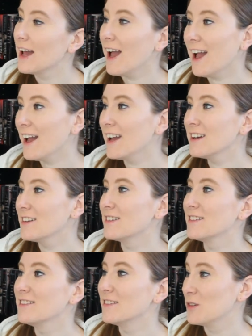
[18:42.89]
Hi.
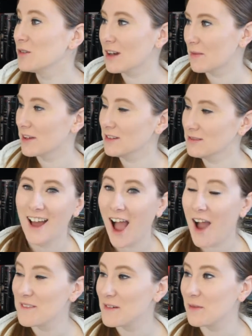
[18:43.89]
You can come in.
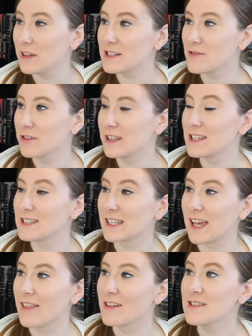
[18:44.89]
I mean, we did read this
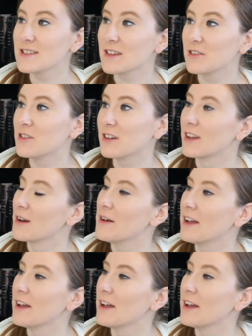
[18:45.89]
together, so you can come